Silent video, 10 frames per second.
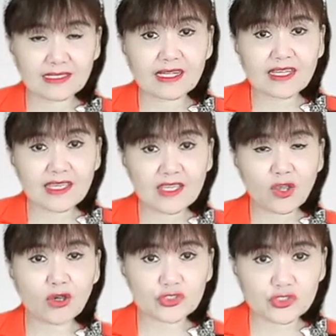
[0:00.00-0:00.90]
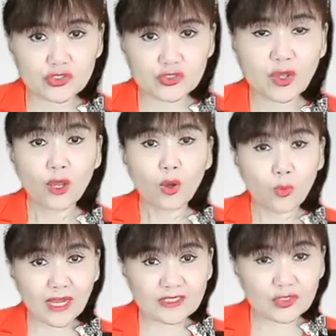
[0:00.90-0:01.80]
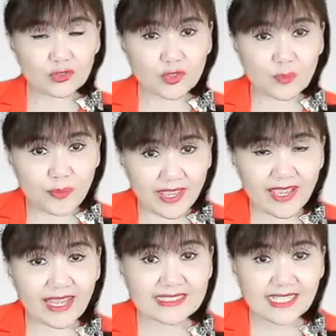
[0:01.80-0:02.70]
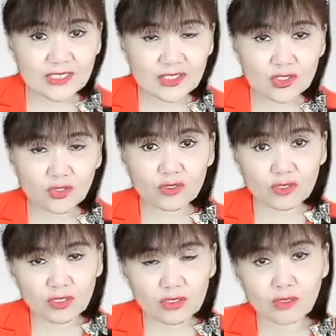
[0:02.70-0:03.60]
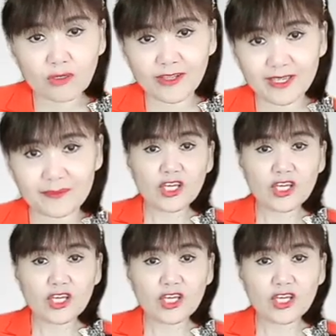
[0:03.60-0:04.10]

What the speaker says: he or she wants you to pay attention on her or him.